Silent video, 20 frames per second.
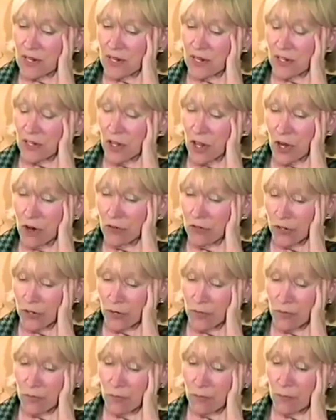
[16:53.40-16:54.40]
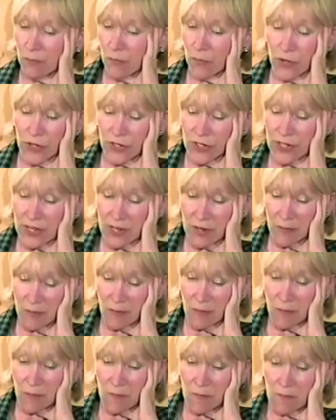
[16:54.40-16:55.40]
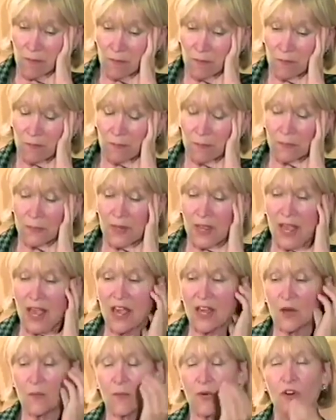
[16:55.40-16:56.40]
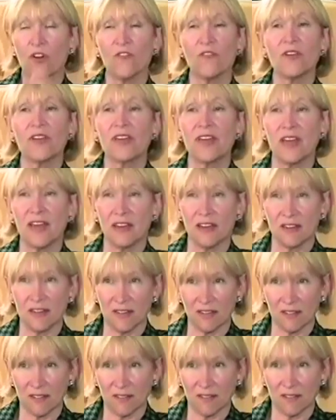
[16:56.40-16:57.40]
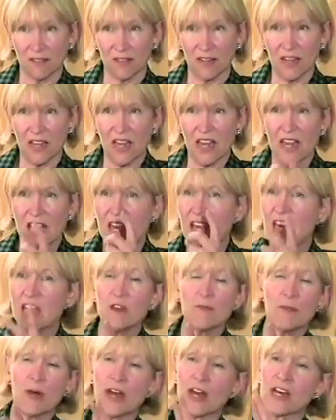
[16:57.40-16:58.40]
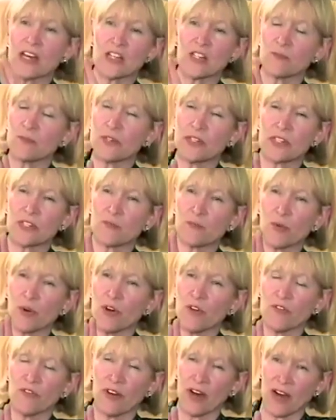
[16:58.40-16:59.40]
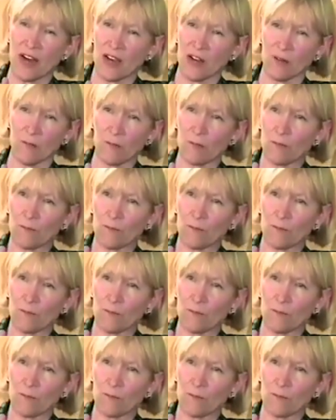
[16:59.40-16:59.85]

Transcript: loner, brilliant, and a perfect candidate. He and my husband's profile